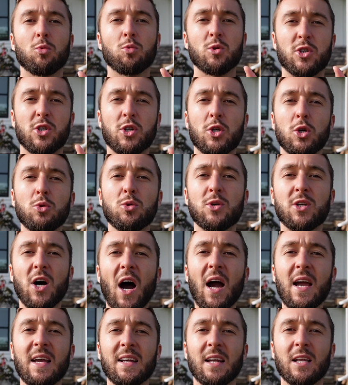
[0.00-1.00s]
was too
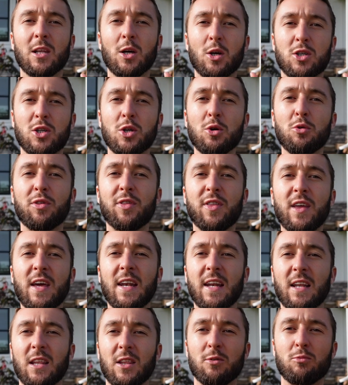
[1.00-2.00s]
tight and it looked too
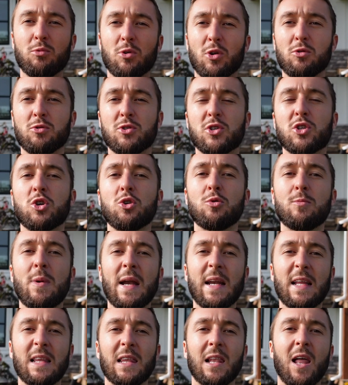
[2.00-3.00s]
thin. It, there was too
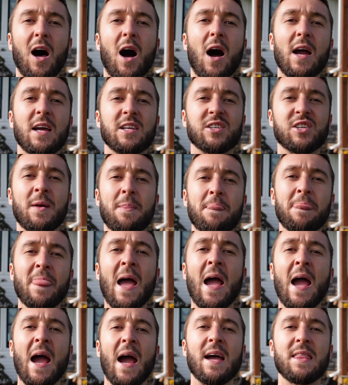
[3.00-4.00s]
many lines.
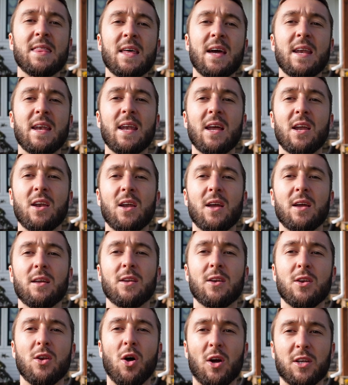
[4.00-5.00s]
And then
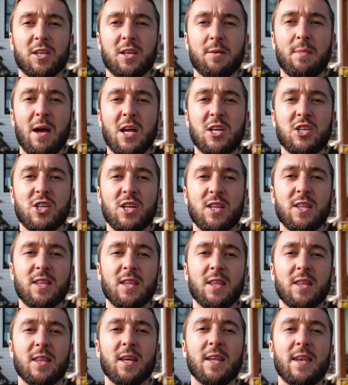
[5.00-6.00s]
not to
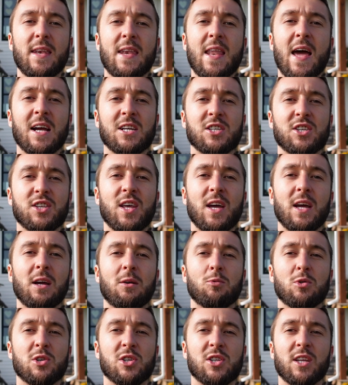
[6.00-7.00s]
mention the next
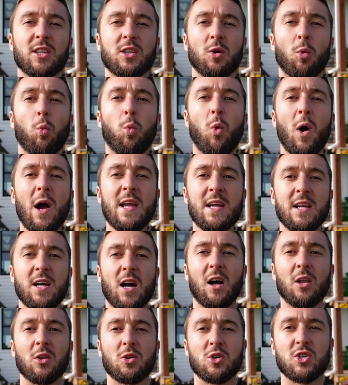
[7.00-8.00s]
thing was that the white
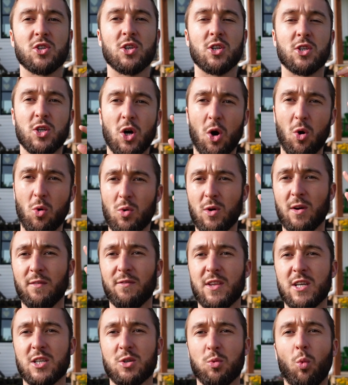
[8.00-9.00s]
colors, the tone
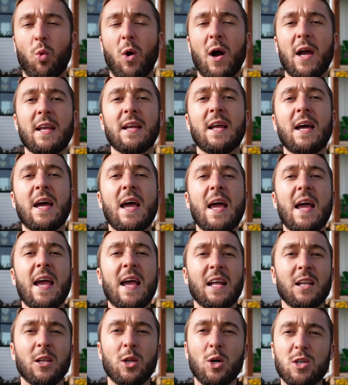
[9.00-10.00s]
of this white,
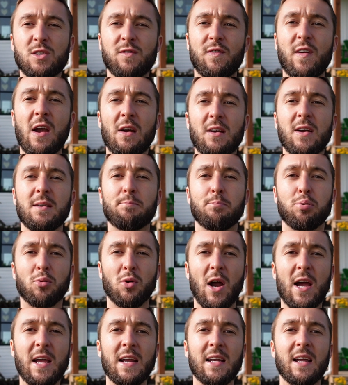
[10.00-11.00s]
it looks very
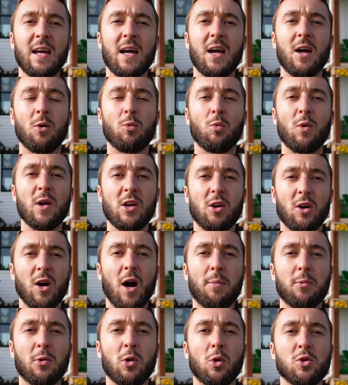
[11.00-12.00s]
bright when you're
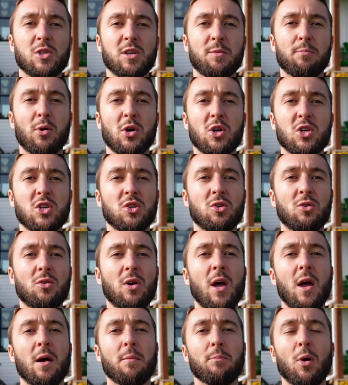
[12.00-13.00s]
up close and personal,
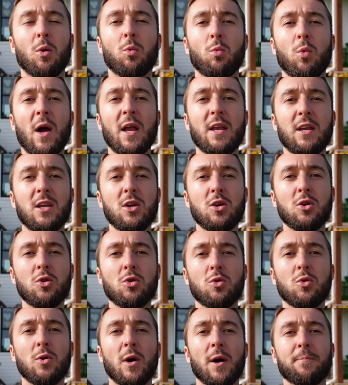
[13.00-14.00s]
but when
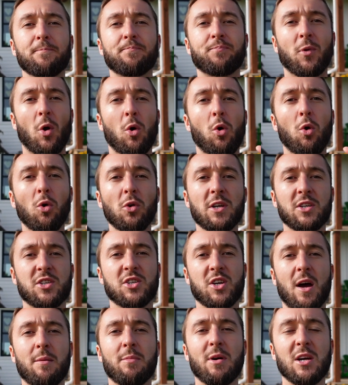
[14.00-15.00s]
you hold it
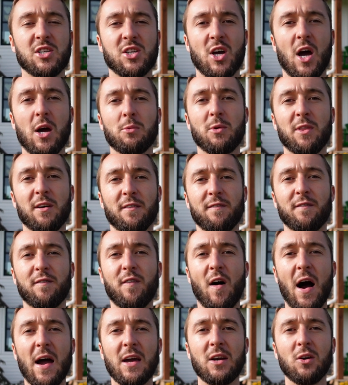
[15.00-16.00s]
side by side with a
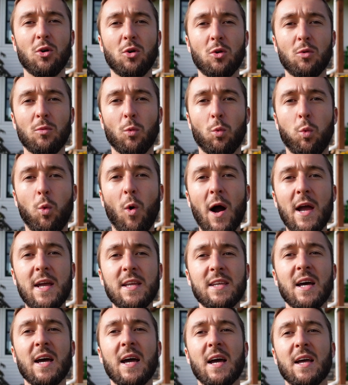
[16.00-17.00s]
vinyl
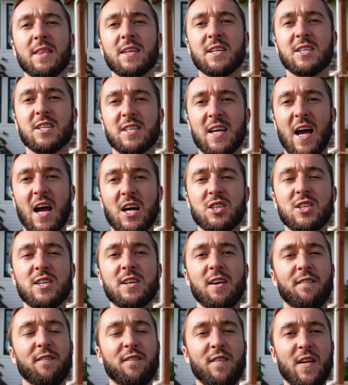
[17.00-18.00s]
white, this is
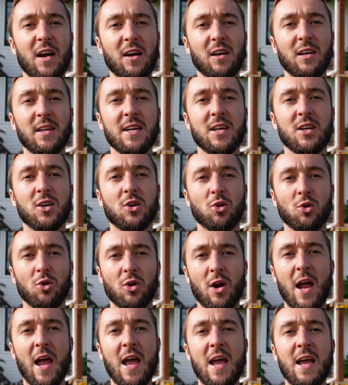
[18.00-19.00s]
actually a fairly
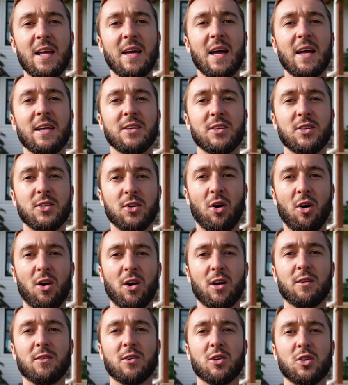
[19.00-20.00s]
gray and
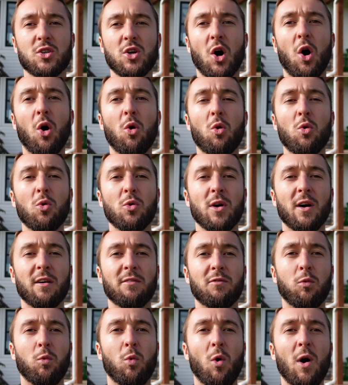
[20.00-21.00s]
dark tone
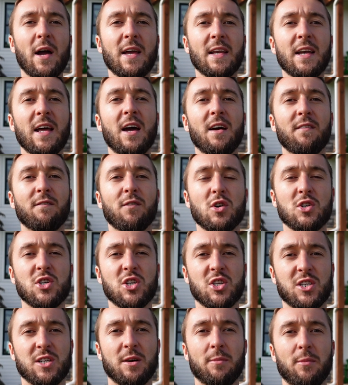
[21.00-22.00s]
of white
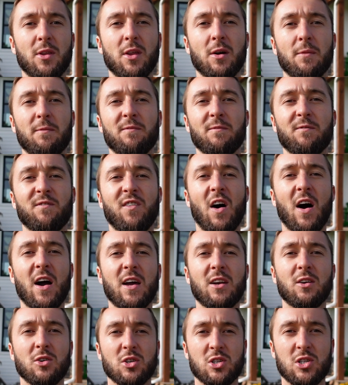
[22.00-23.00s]
versus some of the
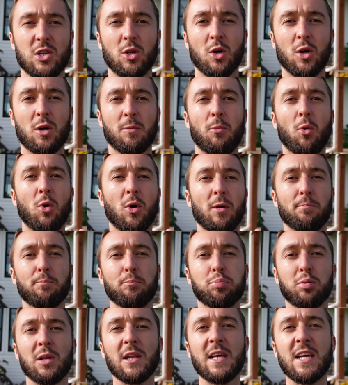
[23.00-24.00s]
vinyls look more
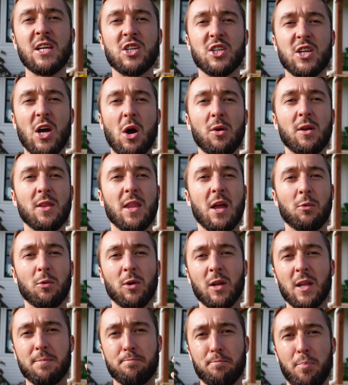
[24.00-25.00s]
bleached out and they
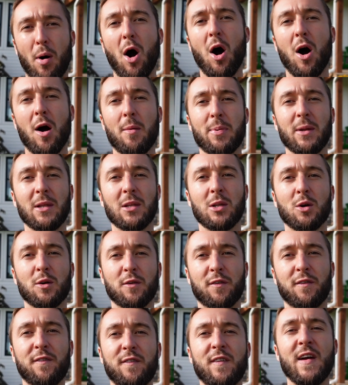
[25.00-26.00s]
really pop and
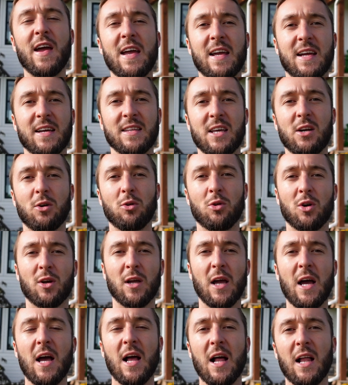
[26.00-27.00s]
look fake and they don't
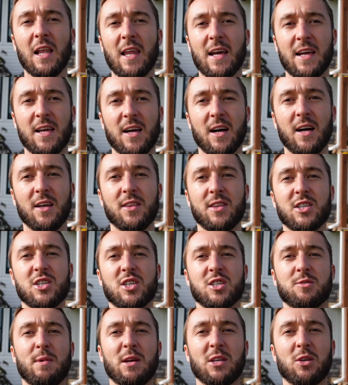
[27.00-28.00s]
look like uh,
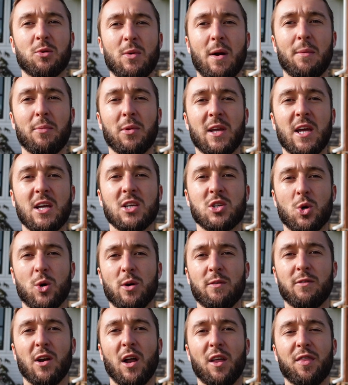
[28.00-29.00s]
this is meant to replicate
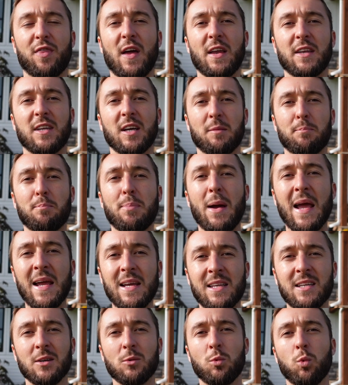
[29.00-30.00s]
sort of an authentic
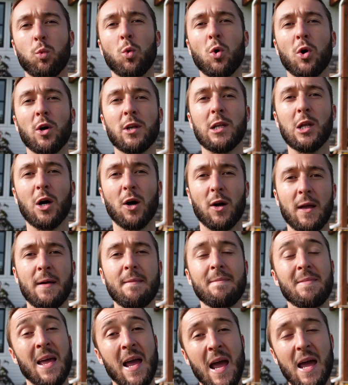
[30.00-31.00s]
painted wood look
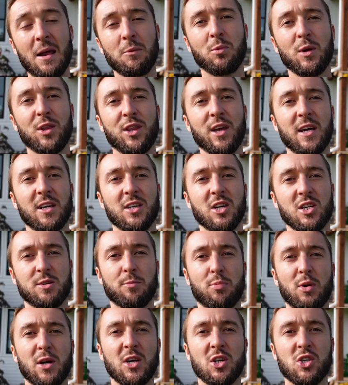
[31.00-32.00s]
and we think it does a
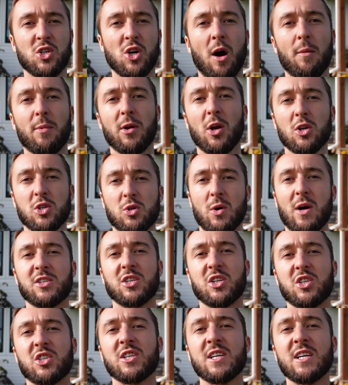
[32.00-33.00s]
pretty good job it also has
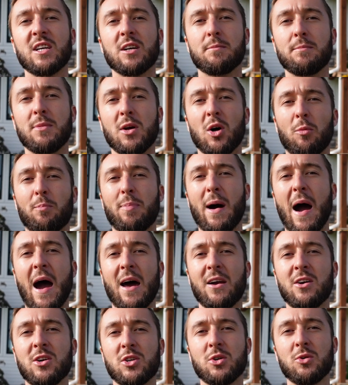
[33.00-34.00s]
a cedar mill
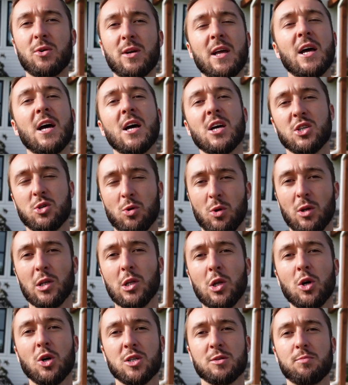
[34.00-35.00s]
pattern to it so it
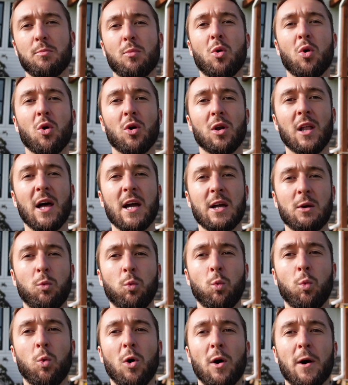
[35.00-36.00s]
looks more like
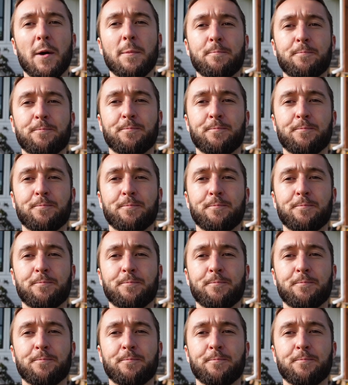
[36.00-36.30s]
wood